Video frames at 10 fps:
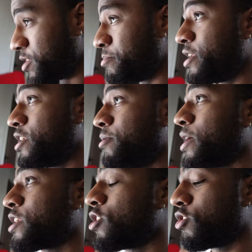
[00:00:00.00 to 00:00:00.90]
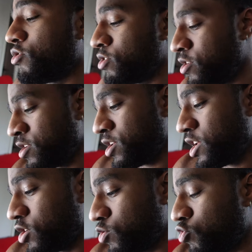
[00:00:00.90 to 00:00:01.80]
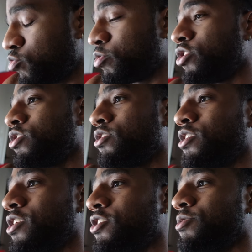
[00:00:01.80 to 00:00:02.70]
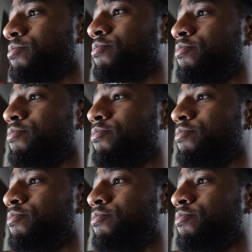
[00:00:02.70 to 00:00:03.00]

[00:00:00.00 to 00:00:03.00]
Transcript: in a minute i'm about to go and do uber um